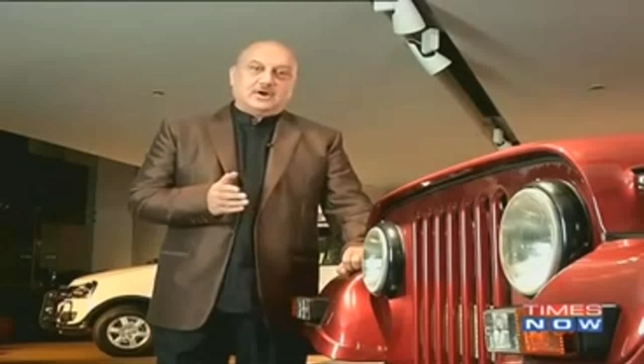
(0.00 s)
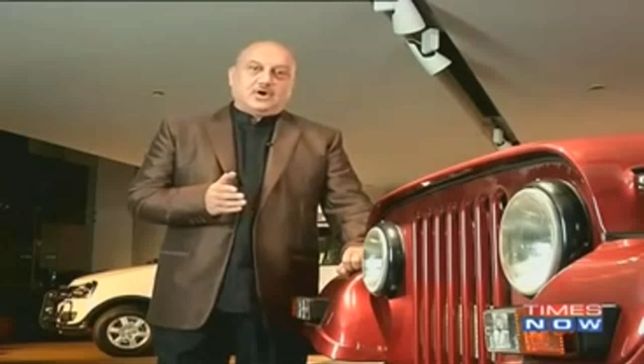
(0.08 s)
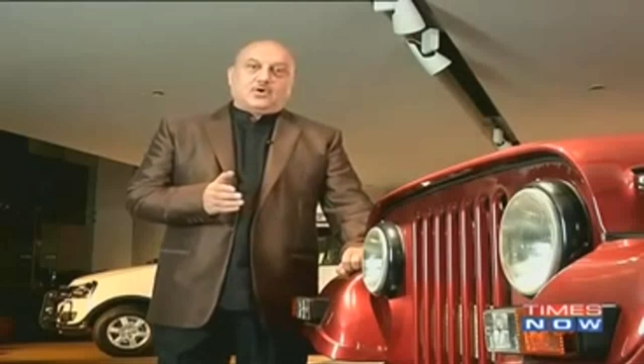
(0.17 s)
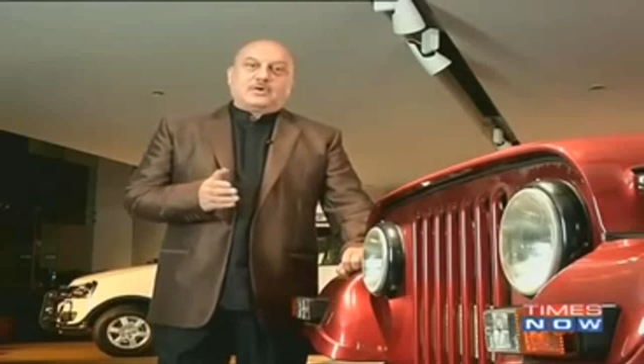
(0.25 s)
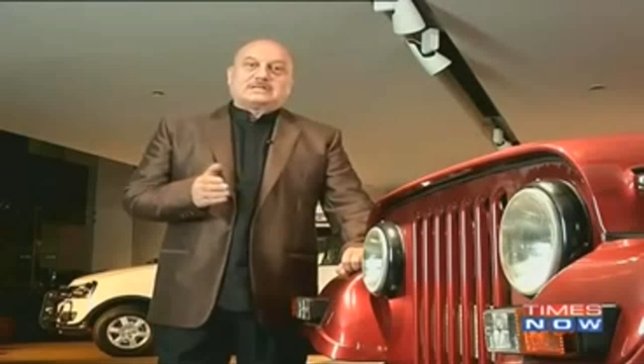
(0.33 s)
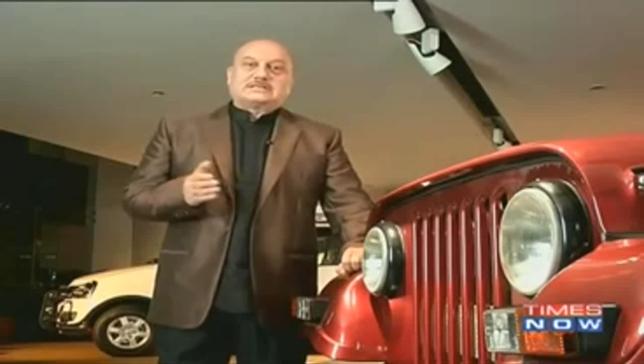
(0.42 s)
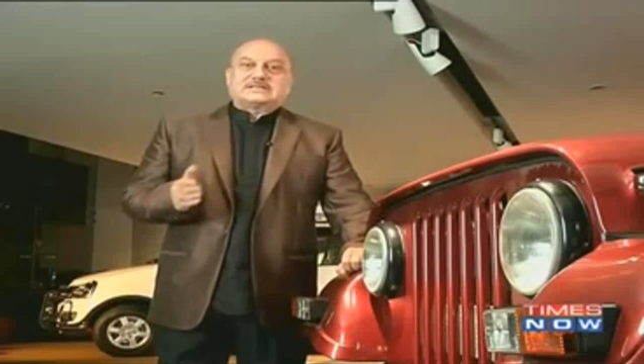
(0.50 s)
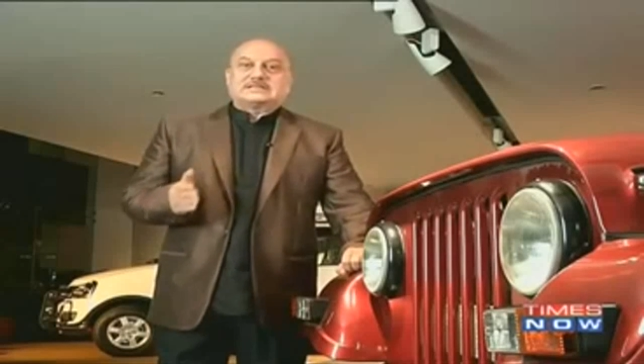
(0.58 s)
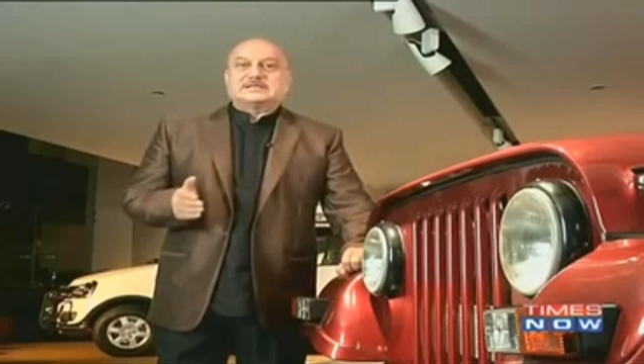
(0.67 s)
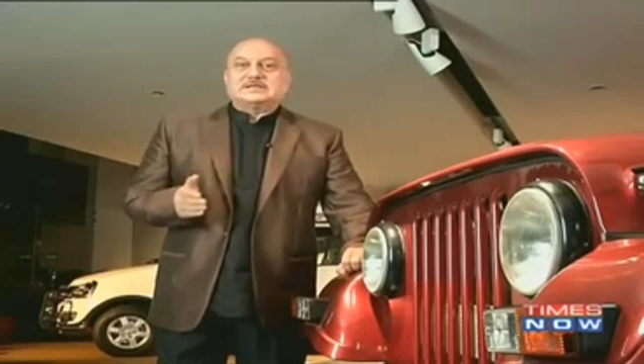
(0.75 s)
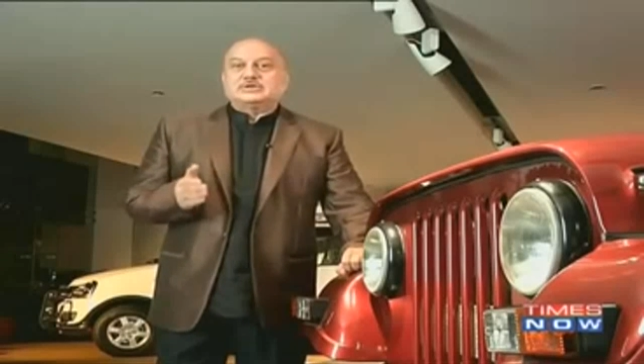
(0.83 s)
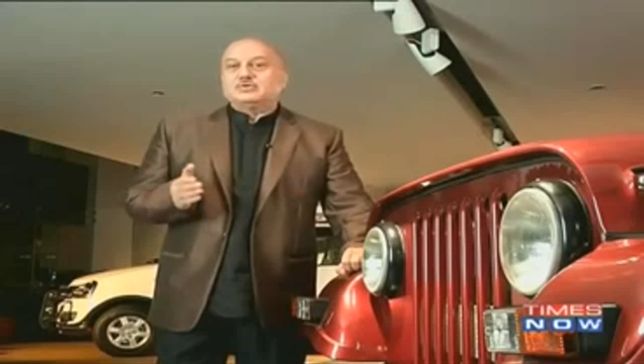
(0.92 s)
over
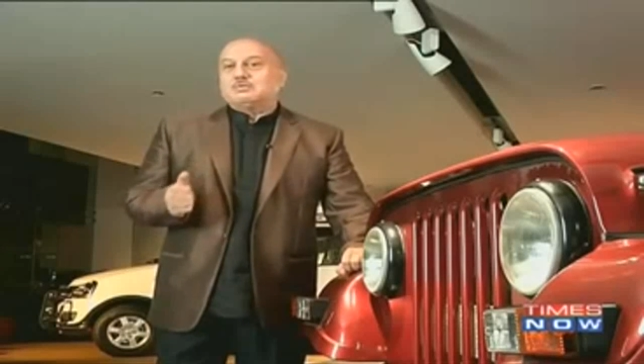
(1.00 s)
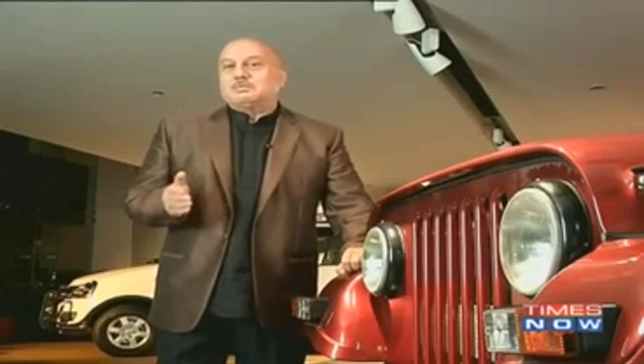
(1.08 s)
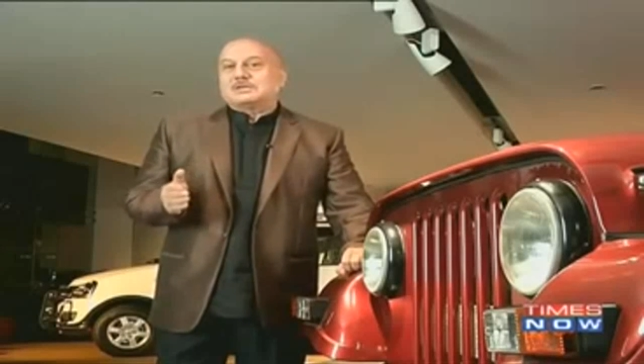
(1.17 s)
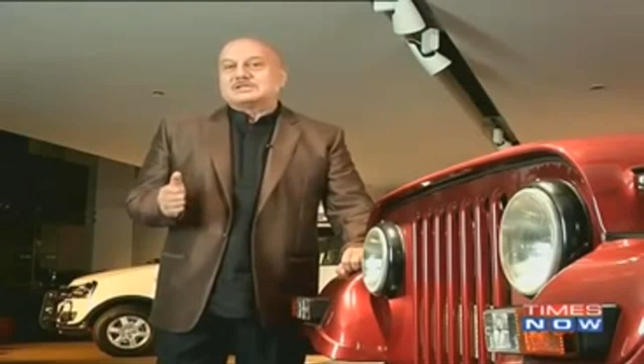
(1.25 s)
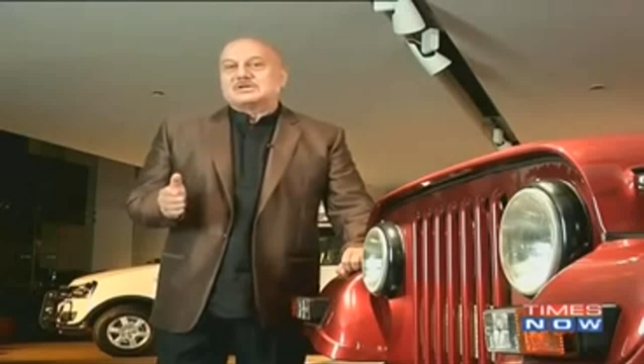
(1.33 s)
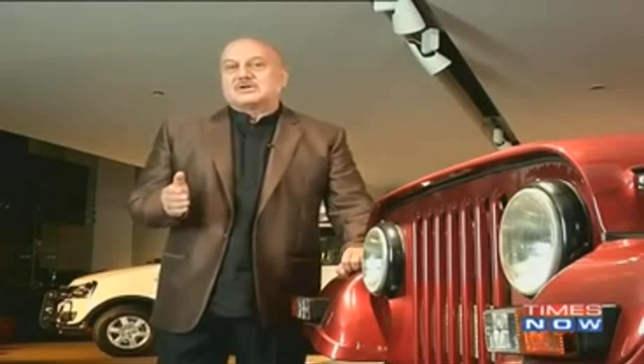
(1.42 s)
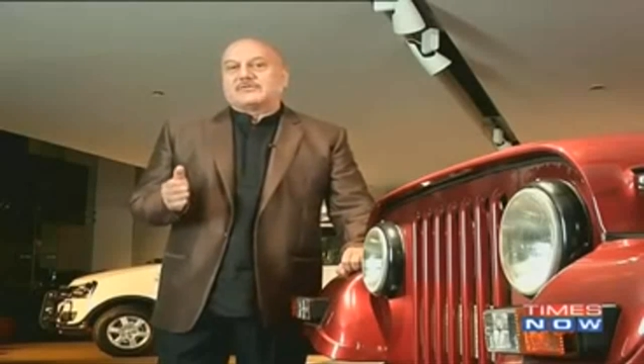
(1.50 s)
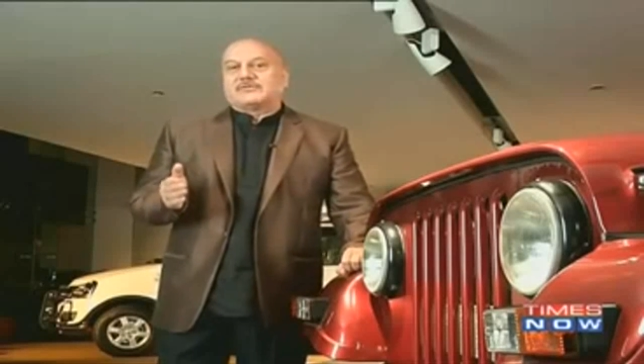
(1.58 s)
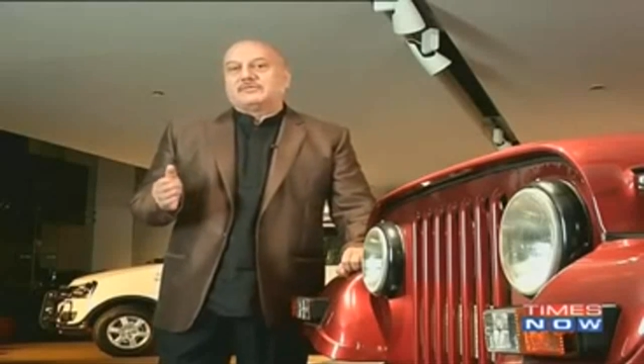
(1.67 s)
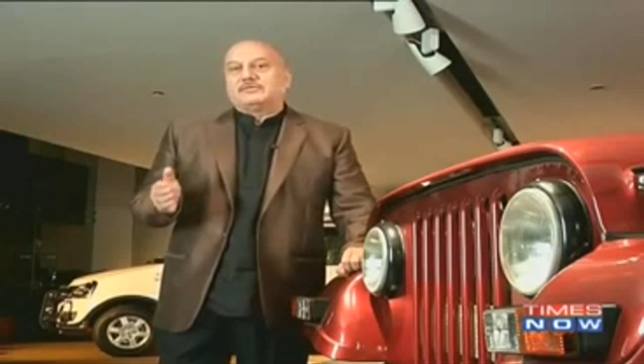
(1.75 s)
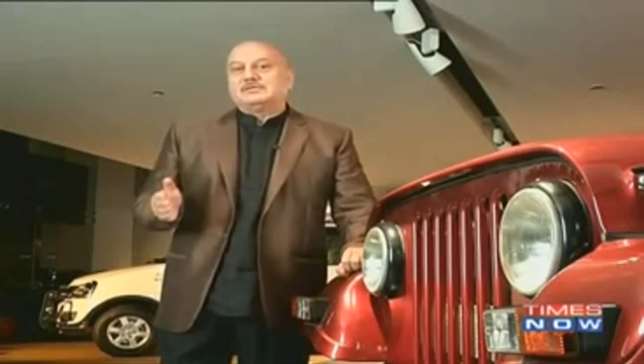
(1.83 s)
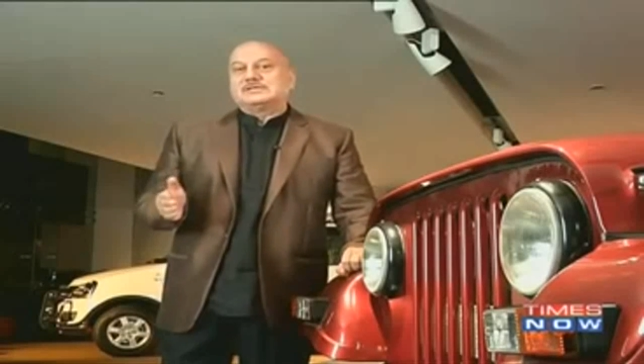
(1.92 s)
62% of
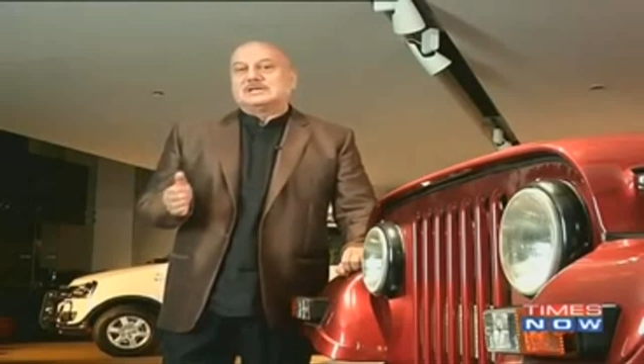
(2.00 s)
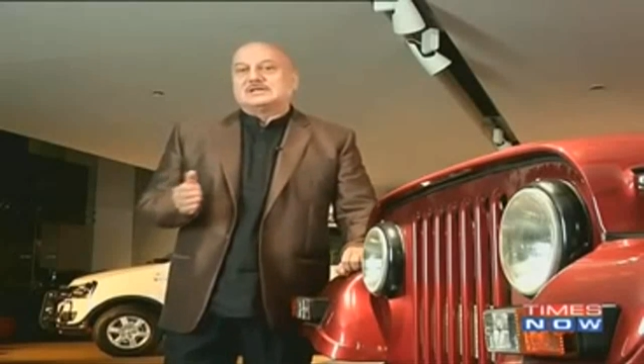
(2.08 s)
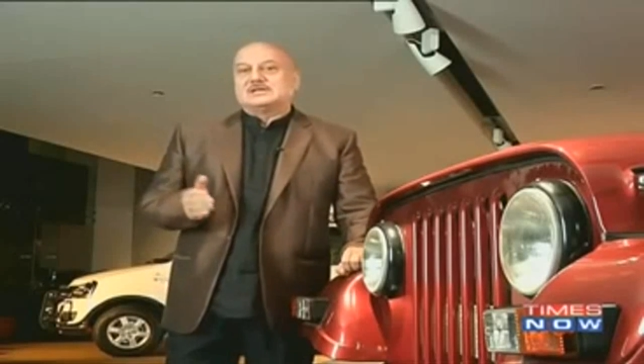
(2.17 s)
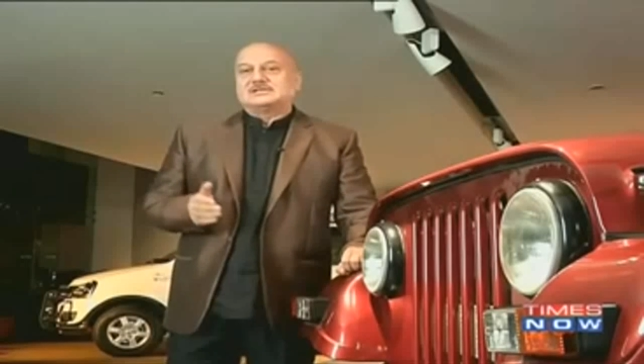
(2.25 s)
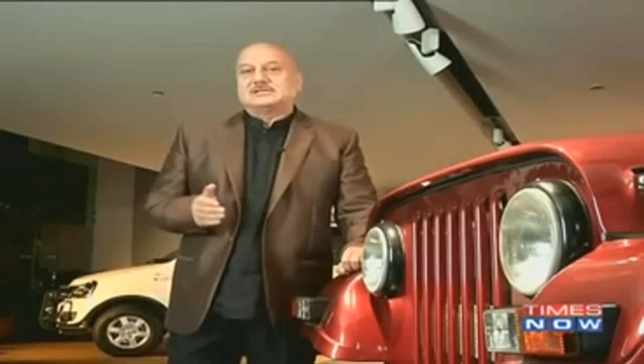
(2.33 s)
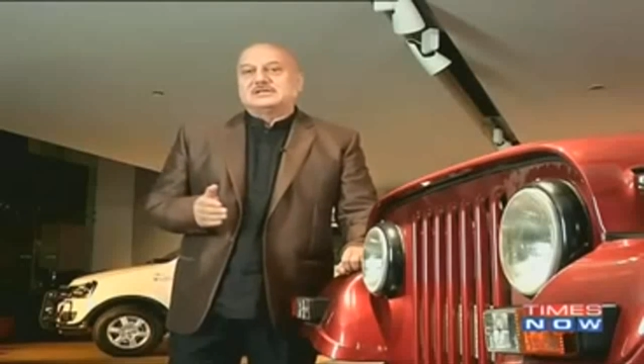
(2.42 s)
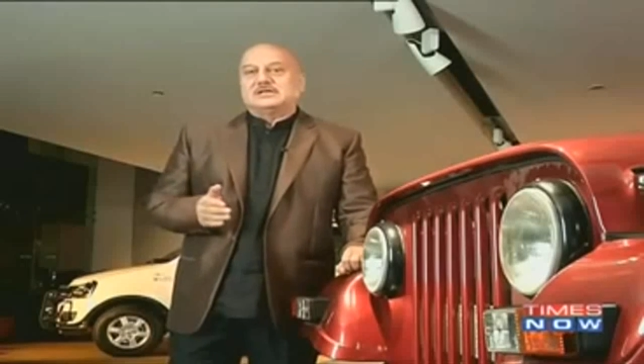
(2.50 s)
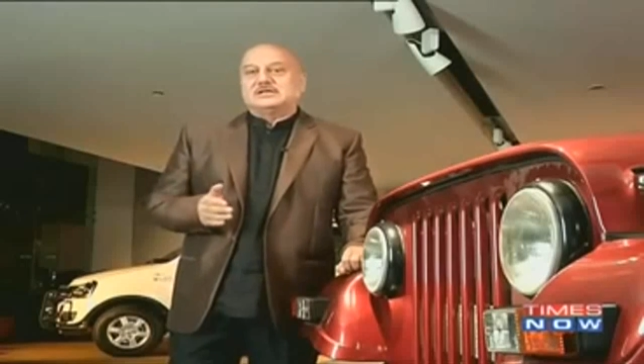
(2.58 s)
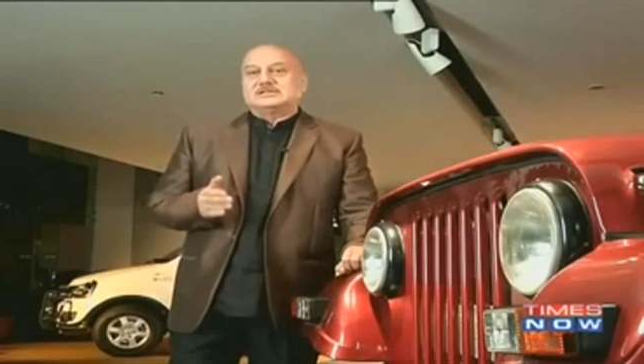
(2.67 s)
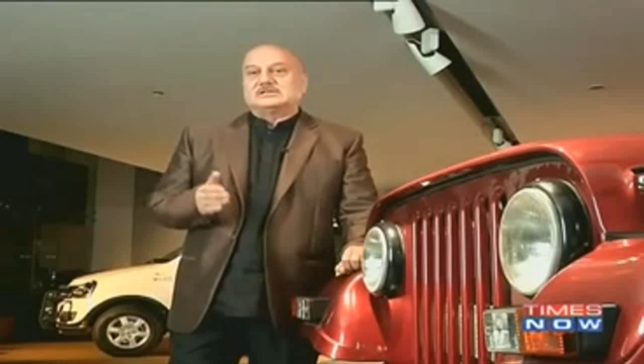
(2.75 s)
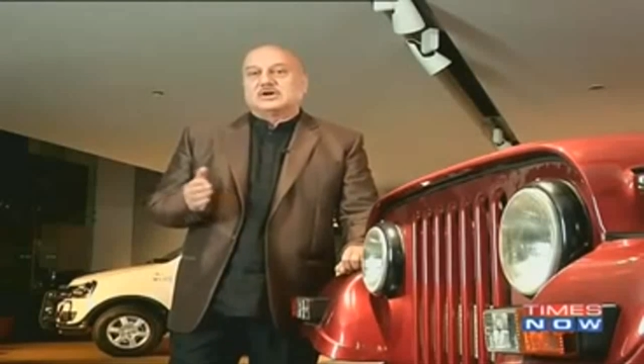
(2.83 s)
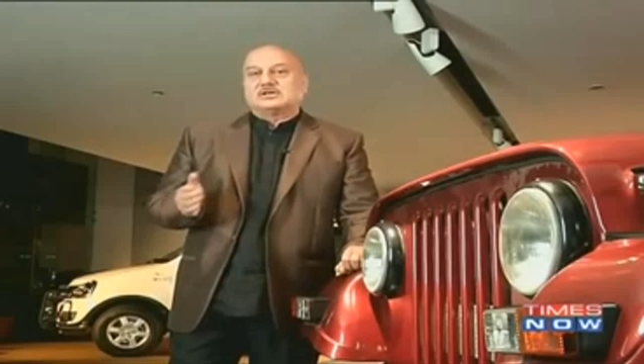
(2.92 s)
fuel's energy
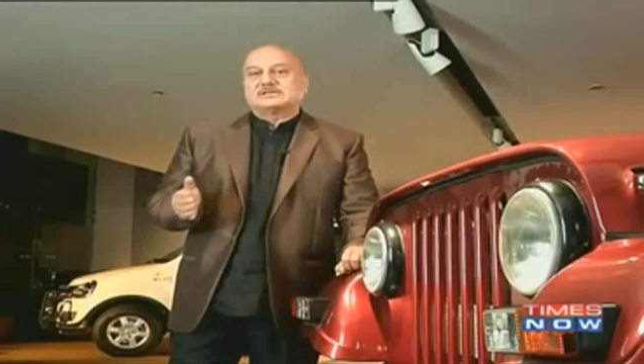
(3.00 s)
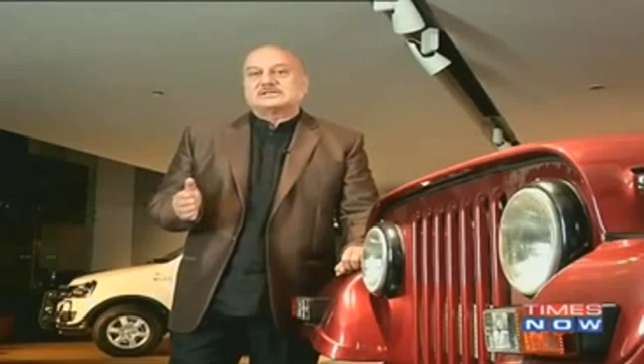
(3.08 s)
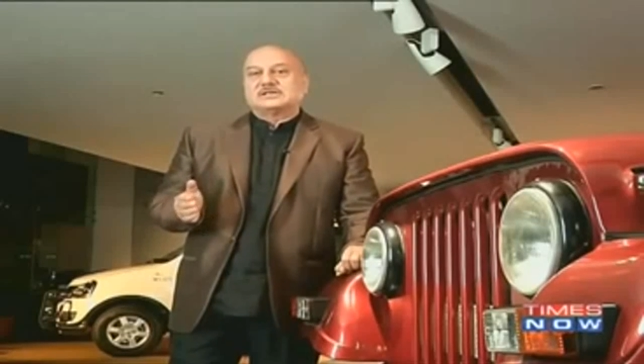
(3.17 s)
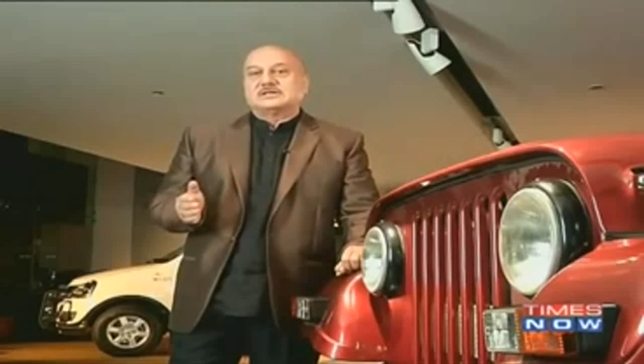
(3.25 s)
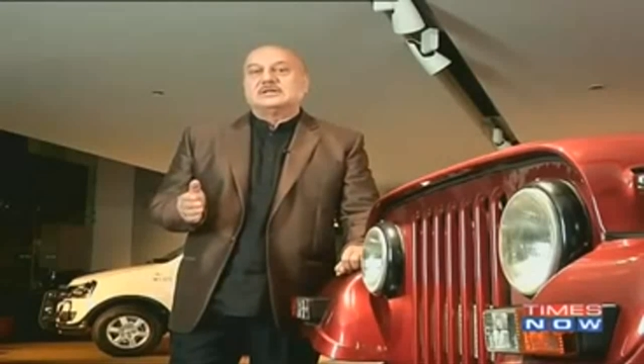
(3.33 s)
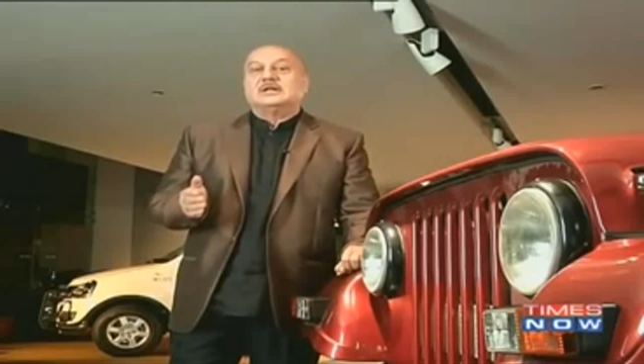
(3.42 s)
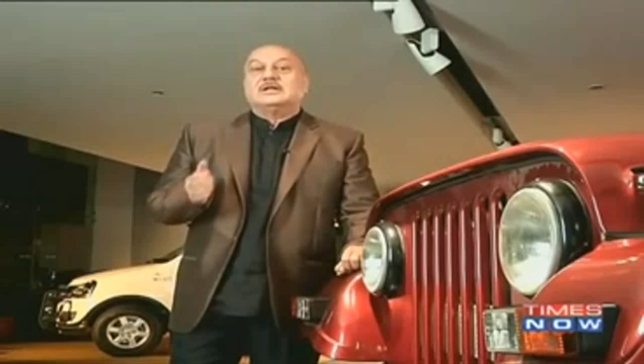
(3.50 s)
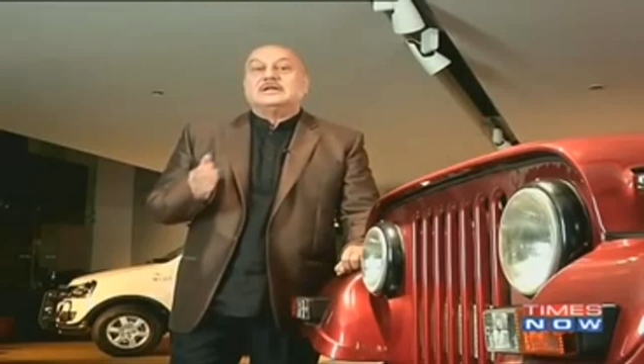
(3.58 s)
is lost in,